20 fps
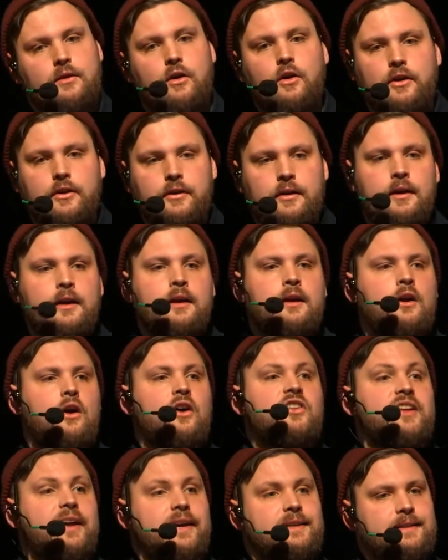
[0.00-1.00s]
on
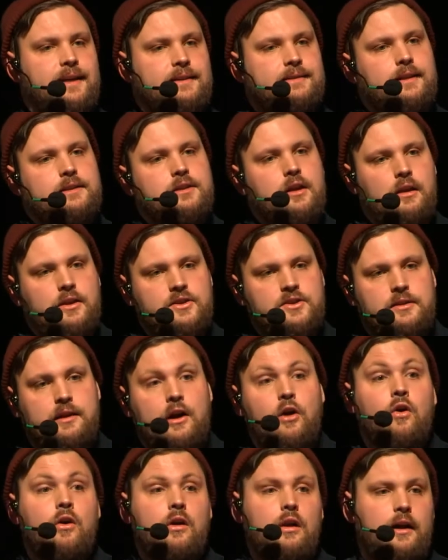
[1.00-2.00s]
the exact technology
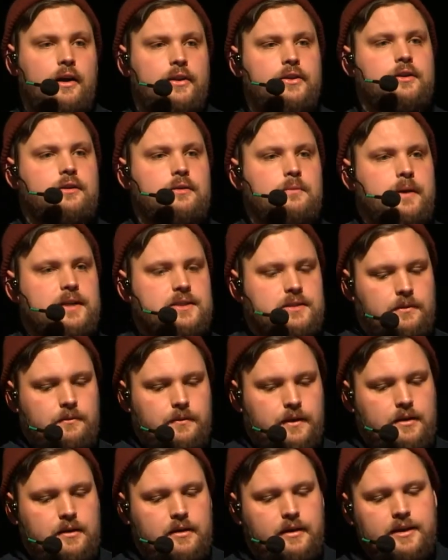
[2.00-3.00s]
that all other mainstream
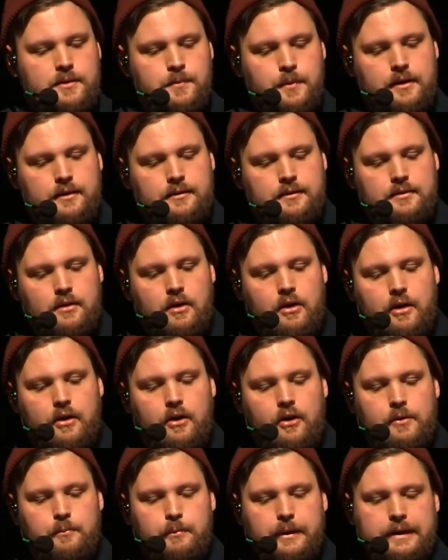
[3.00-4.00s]
VR experiences
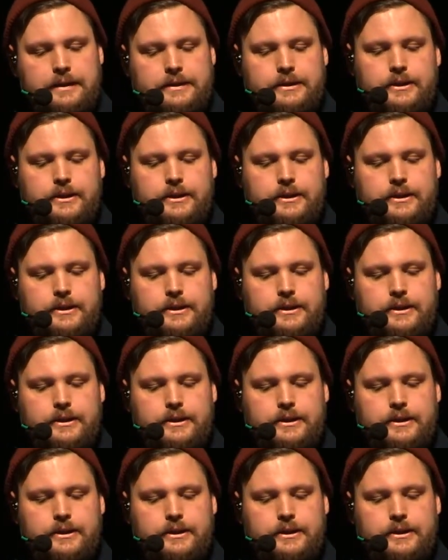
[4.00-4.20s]
are built